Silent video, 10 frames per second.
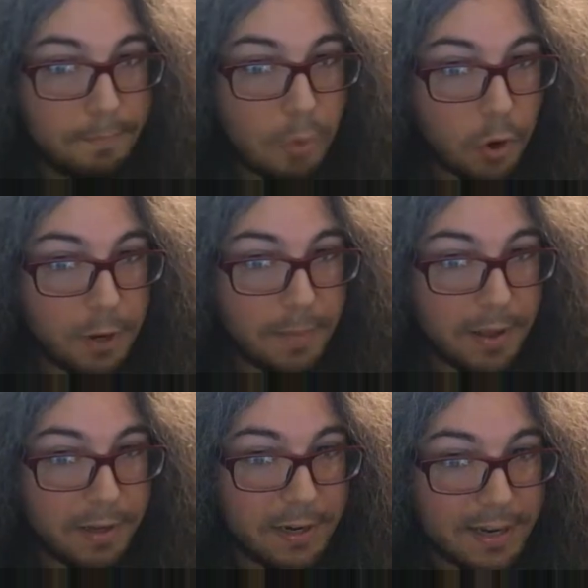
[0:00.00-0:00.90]

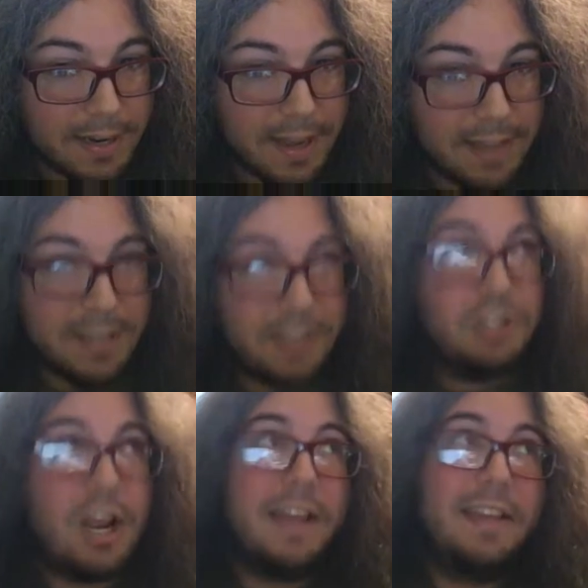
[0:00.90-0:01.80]
Portability is a
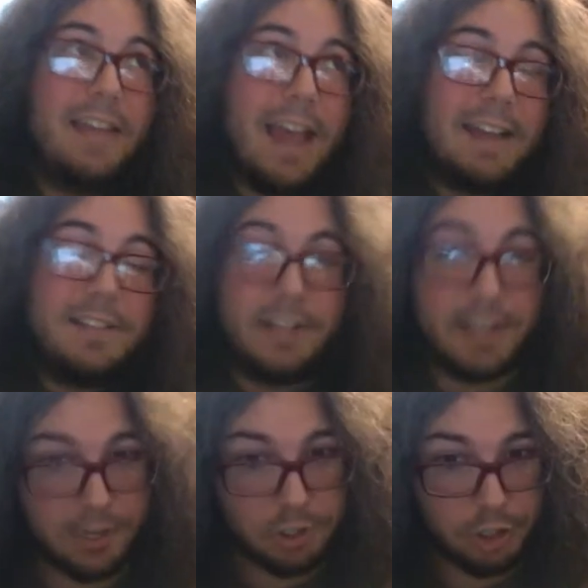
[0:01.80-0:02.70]

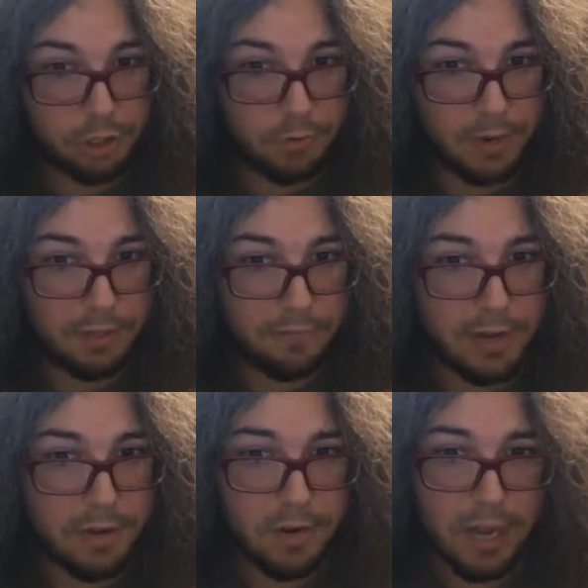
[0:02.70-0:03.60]
gigantic issue in the
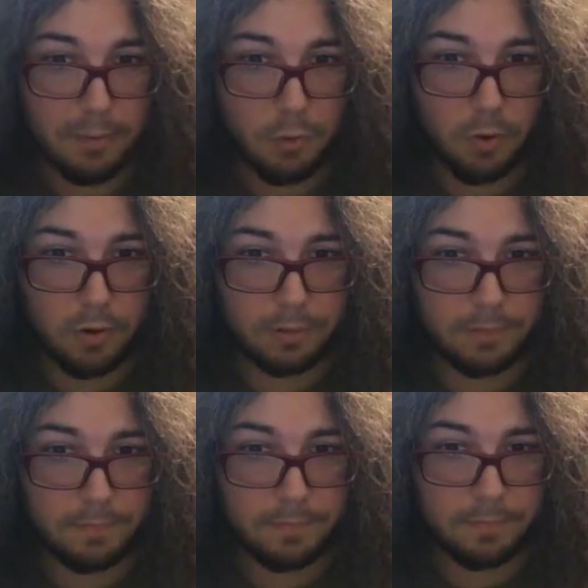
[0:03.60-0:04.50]
video gaming world.
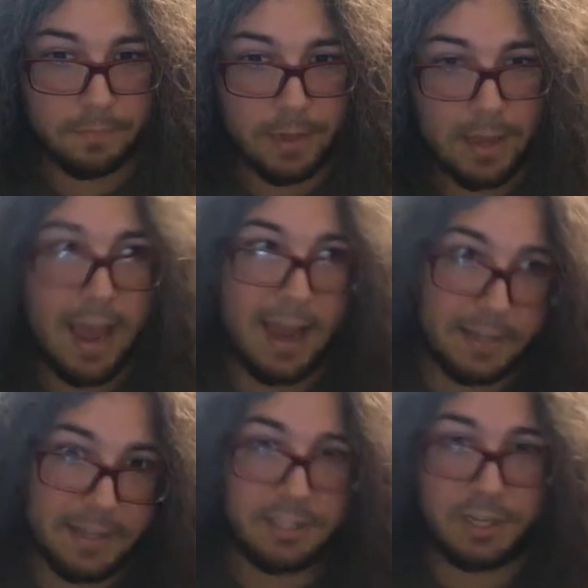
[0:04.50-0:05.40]
At
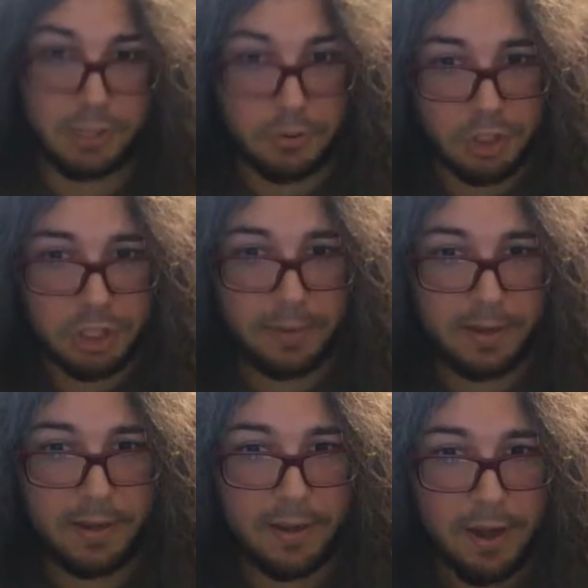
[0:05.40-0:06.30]
least it used to
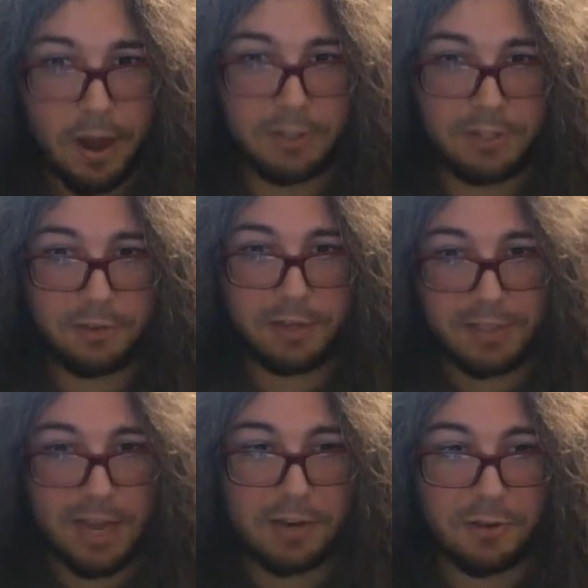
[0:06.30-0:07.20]
be, until
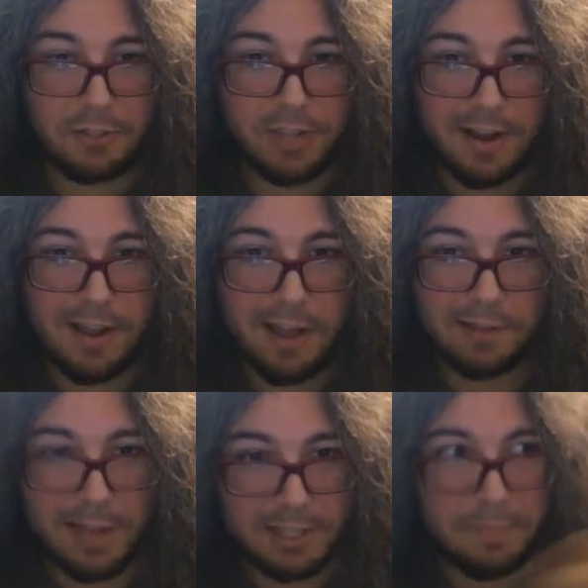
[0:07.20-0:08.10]
Nintendo said,
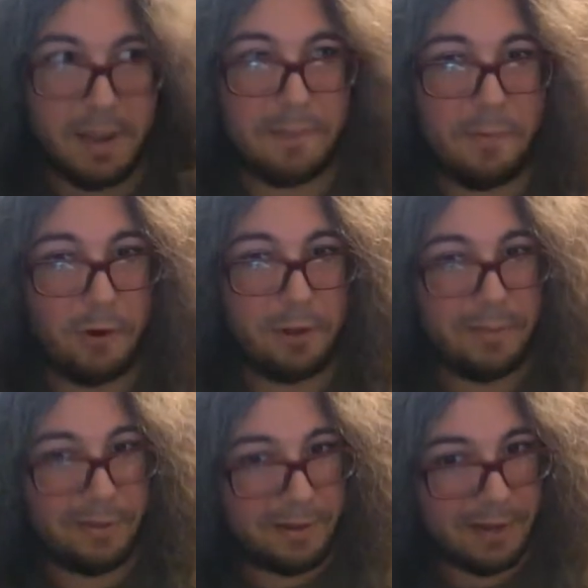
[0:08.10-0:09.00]
let's make
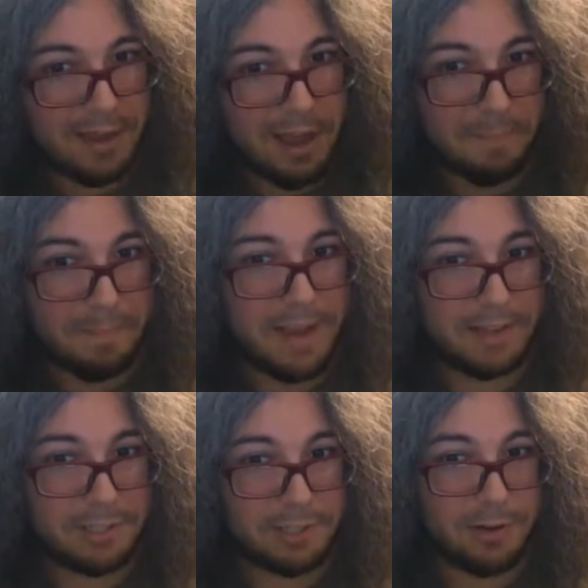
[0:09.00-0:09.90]
portability
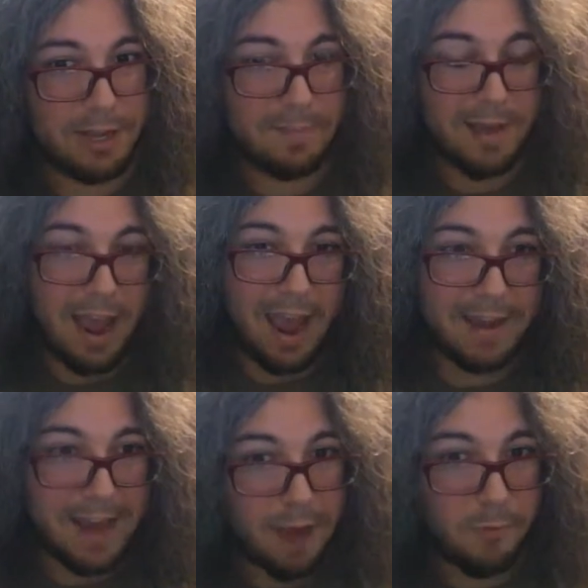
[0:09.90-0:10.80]
mainstream.
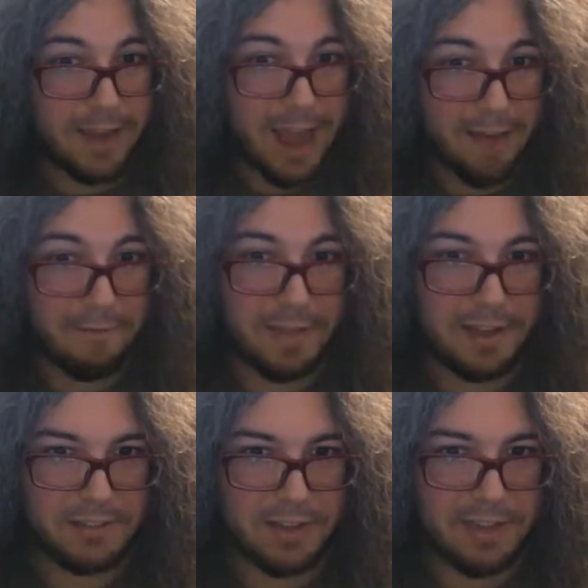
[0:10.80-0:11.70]
And now we have
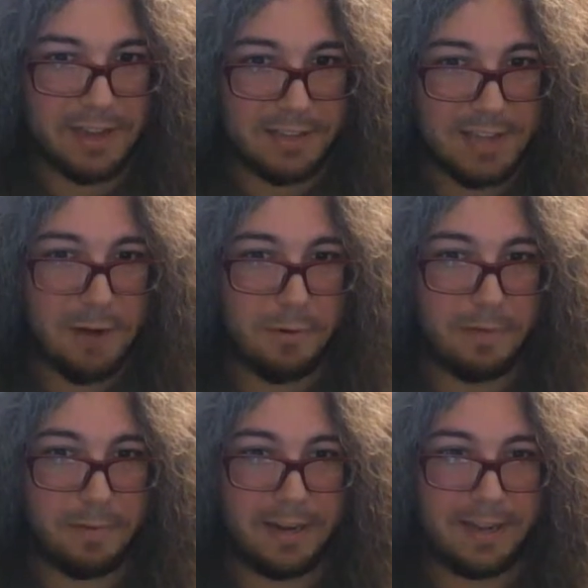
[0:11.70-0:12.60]
things like the Nintendo
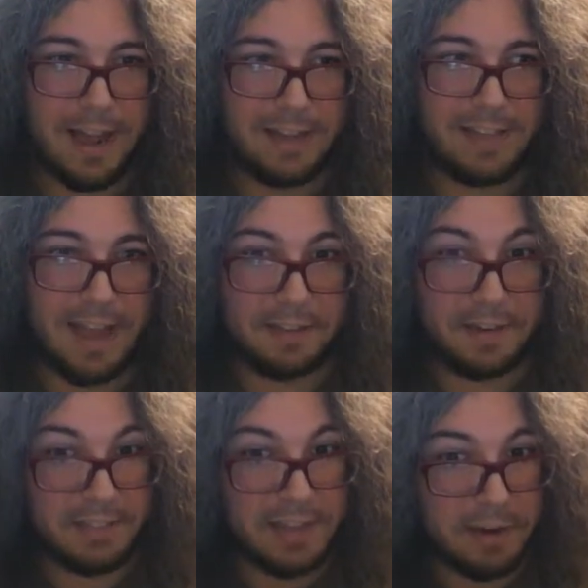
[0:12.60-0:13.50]
3DS and
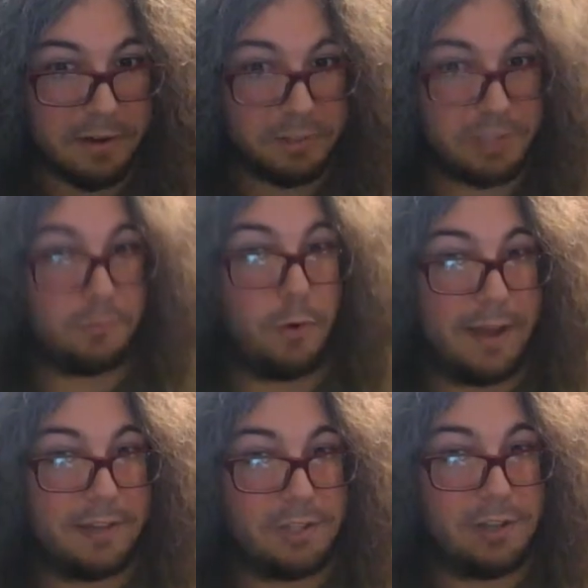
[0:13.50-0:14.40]
the Nintendo
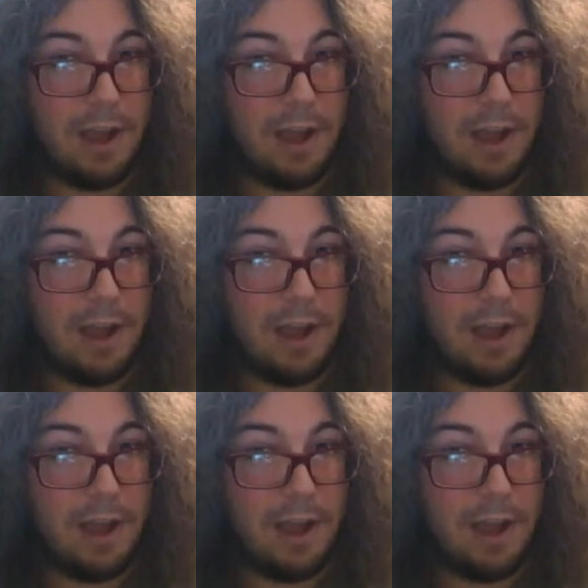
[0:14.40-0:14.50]
Switch,